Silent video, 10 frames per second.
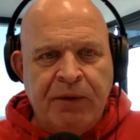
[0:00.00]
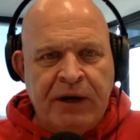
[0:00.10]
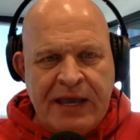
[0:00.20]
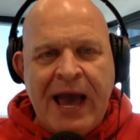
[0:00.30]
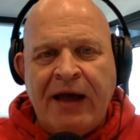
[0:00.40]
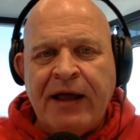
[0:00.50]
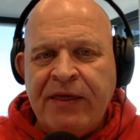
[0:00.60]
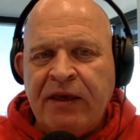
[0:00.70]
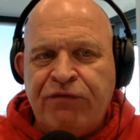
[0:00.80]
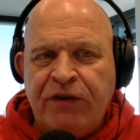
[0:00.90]
I
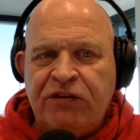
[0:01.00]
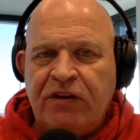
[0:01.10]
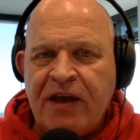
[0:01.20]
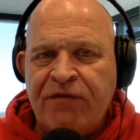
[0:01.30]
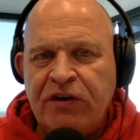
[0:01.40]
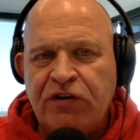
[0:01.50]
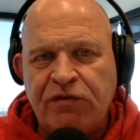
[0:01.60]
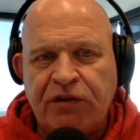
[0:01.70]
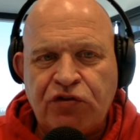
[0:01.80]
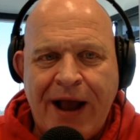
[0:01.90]
think it fits the definition
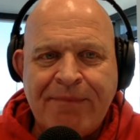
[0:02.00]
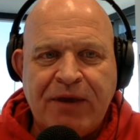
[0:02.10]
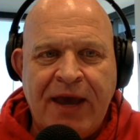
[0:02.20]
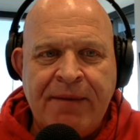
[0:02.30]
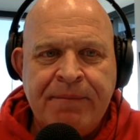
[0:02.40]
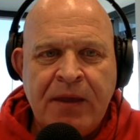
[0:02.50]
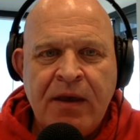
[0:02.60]
of a trap game.